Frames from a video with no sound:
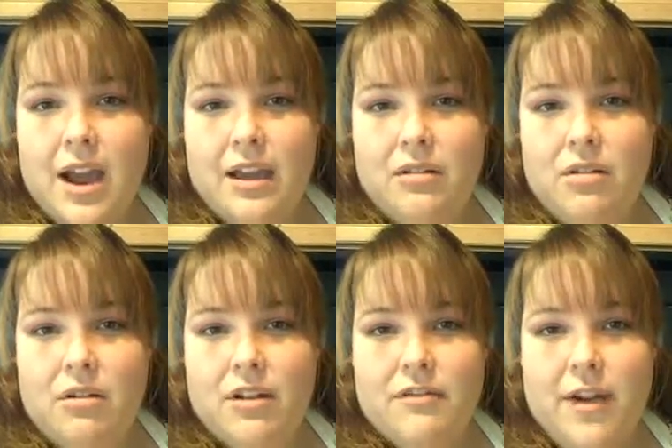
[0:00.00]
I don't
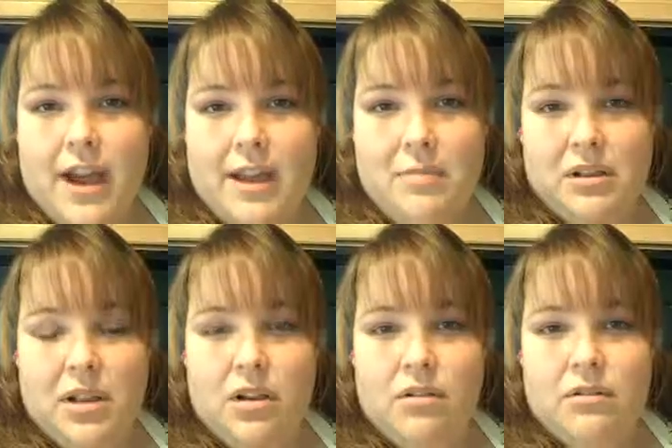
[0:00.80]
know if I'm
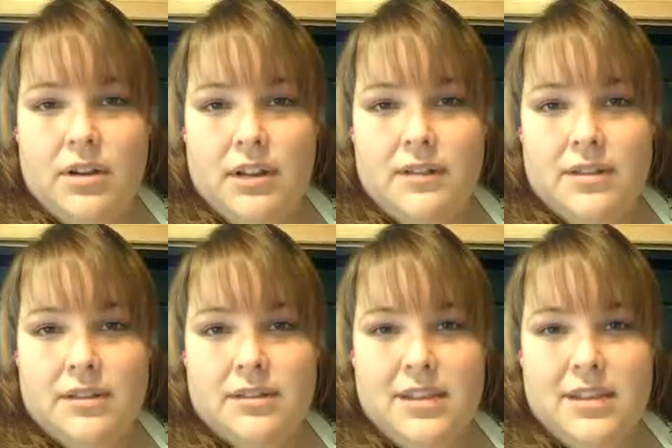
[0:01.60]
alone in this